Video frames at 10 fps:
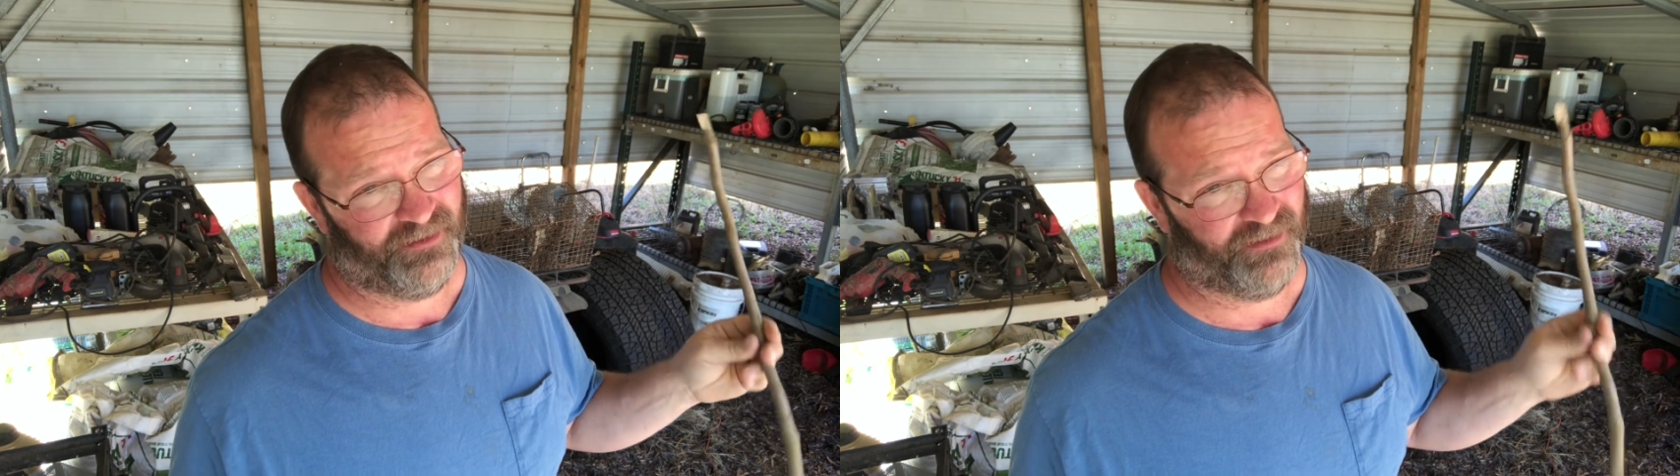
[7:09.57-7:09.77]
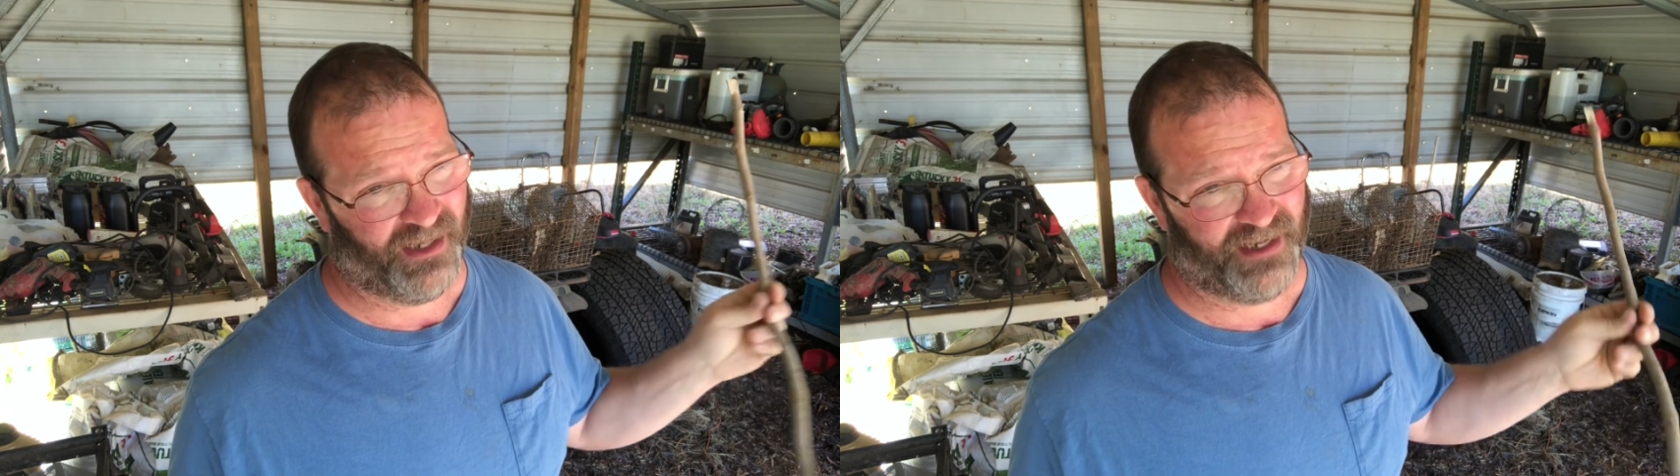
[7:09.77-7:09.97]

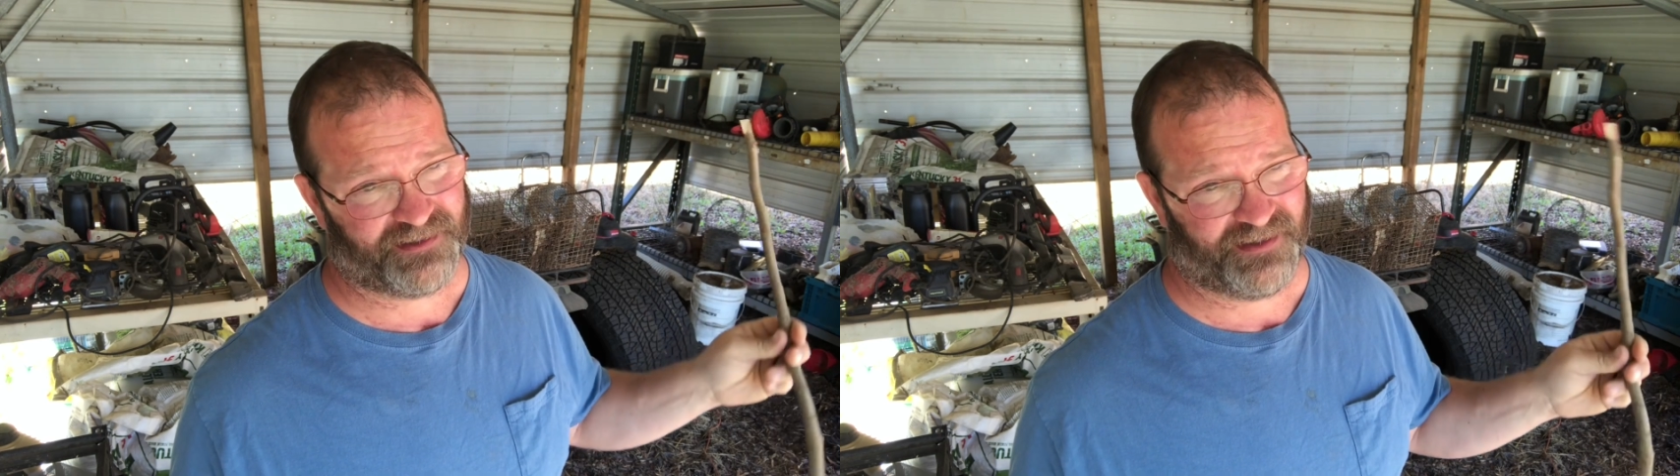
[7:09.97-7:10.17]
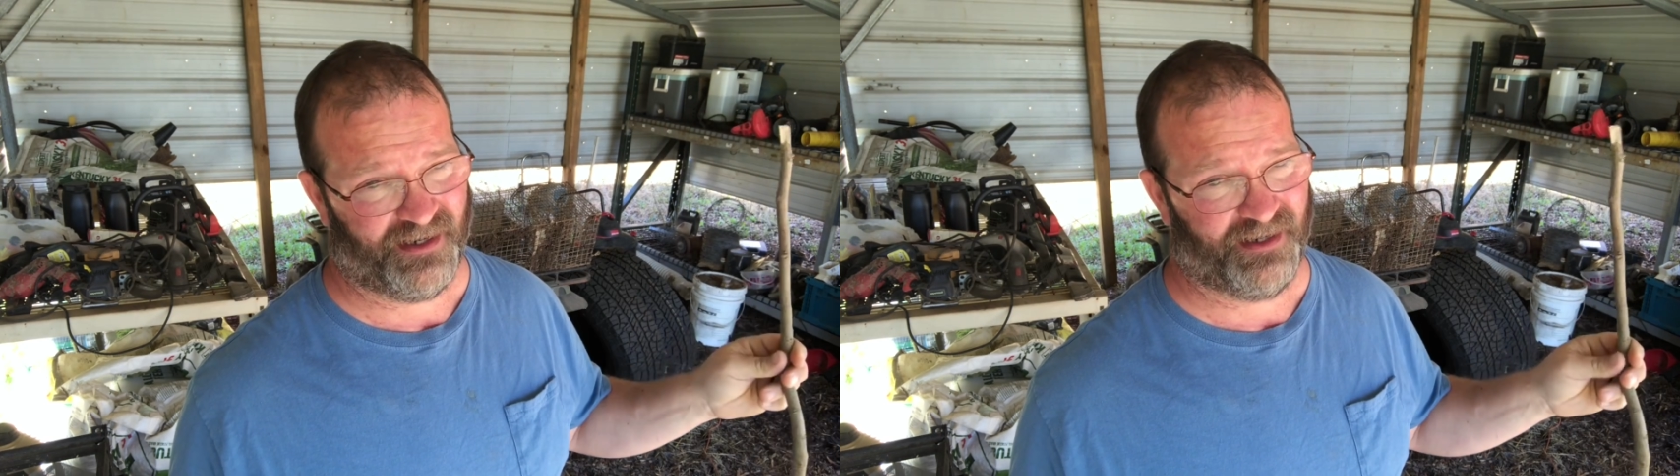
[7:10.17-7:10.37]
or
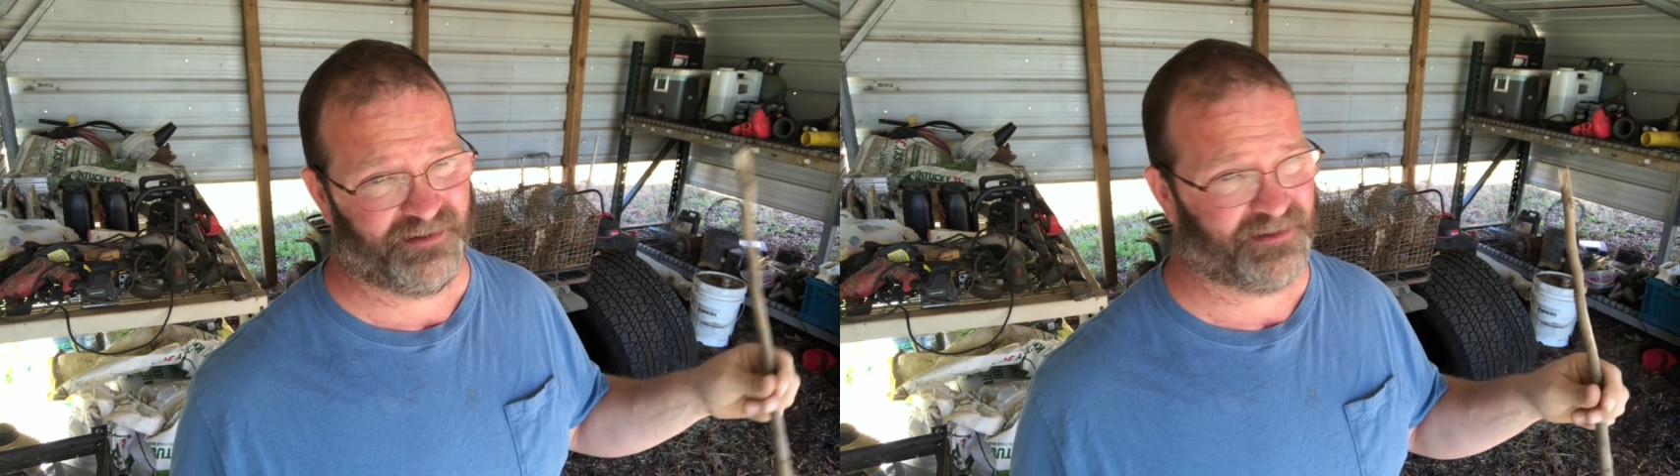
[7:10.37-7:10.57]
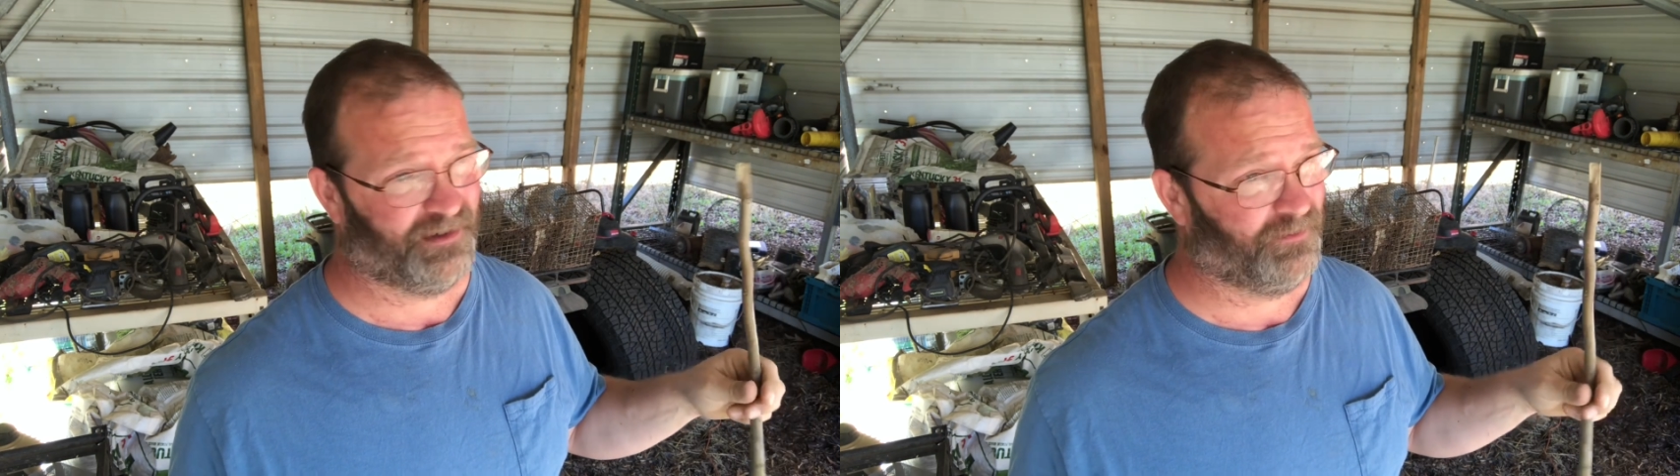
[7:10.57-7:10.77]
last
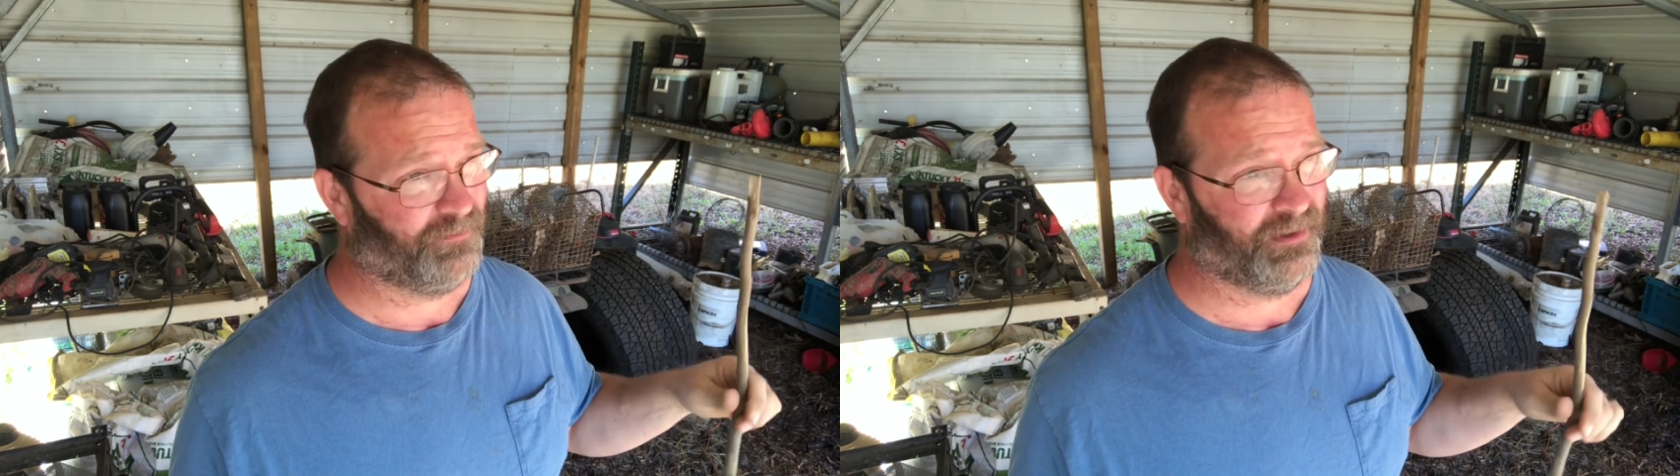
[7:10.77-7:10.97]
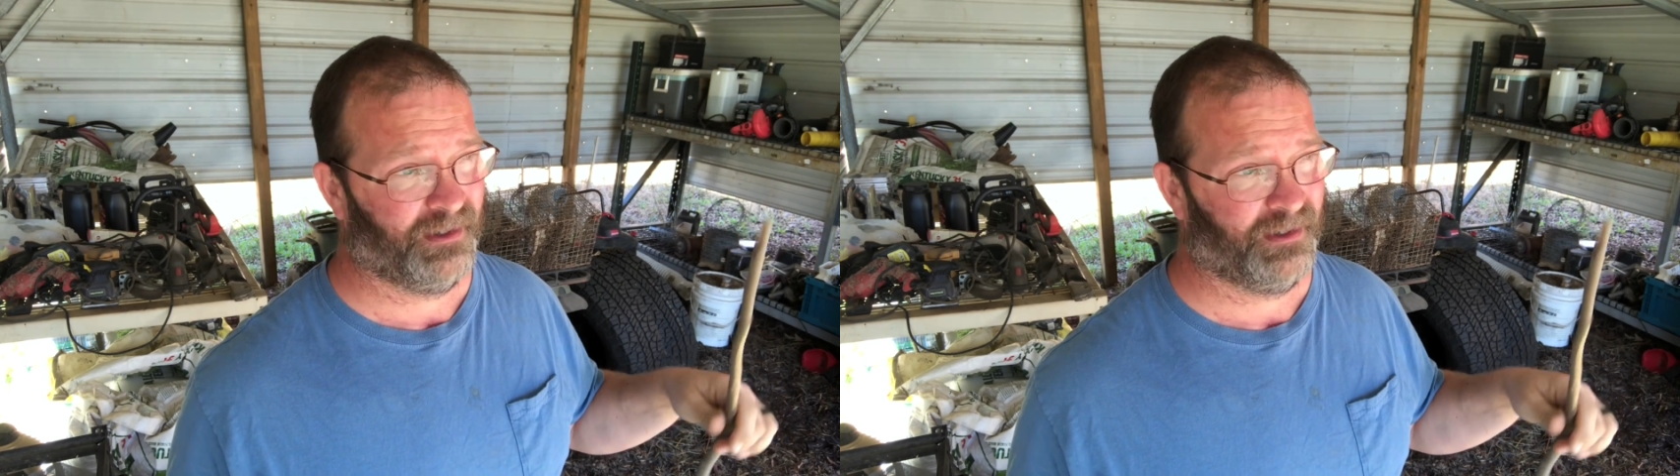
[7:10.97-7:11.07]
night, so